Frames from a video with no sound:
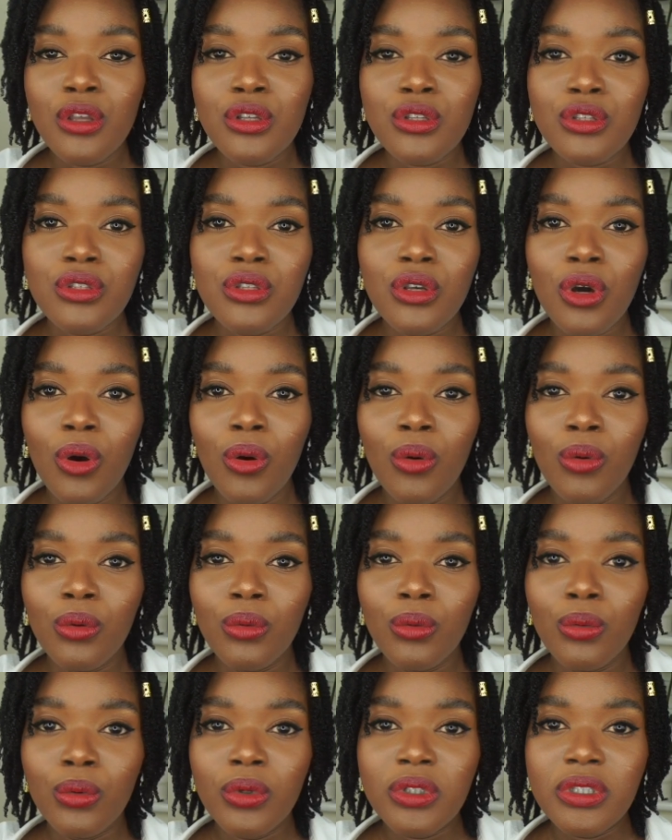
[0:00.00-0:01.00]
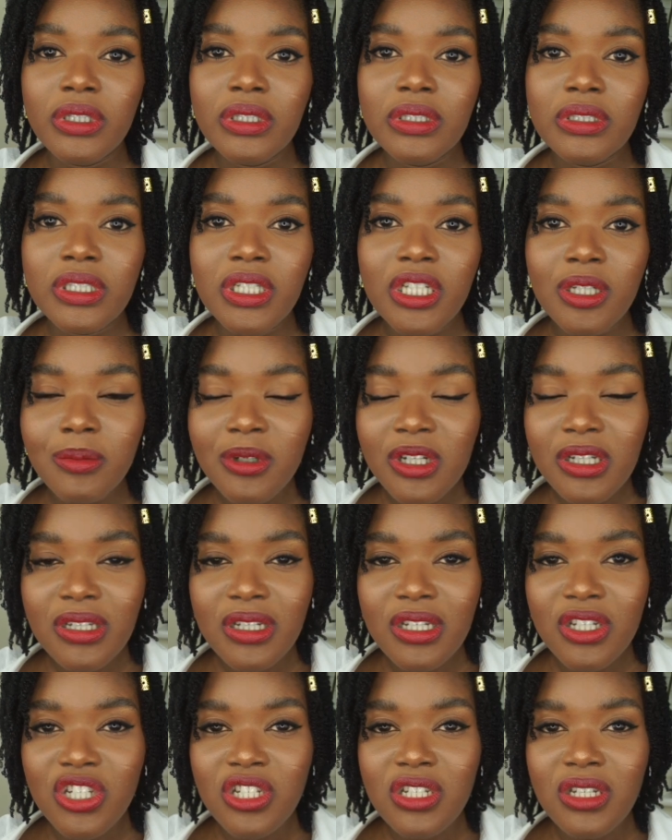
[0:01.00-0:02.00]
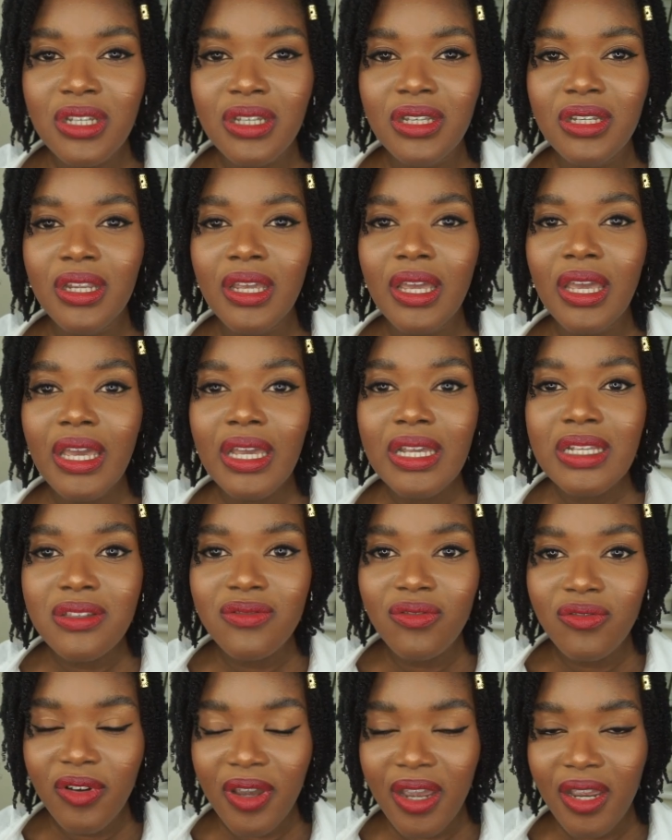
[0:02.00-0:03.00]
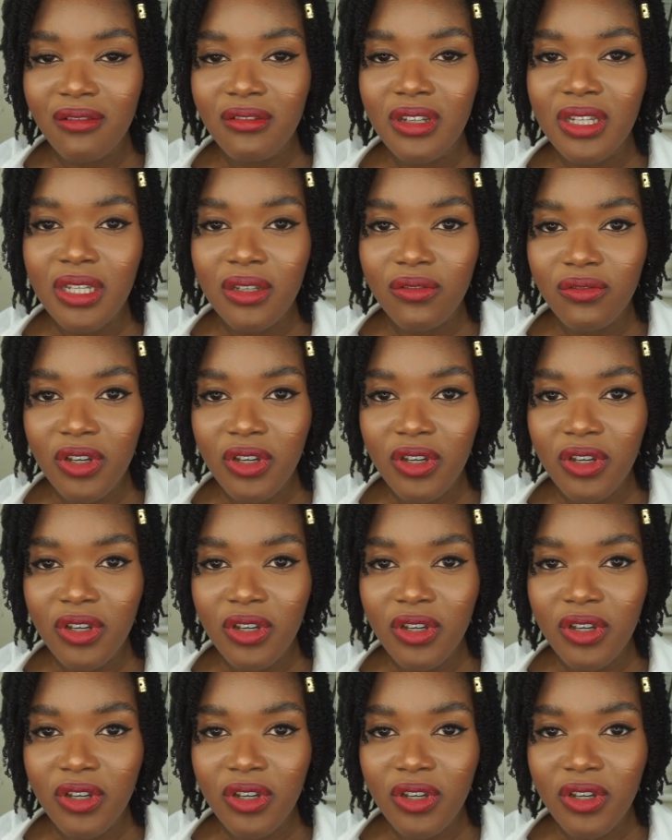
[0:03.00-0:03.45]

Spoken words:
So deep conditioning is very,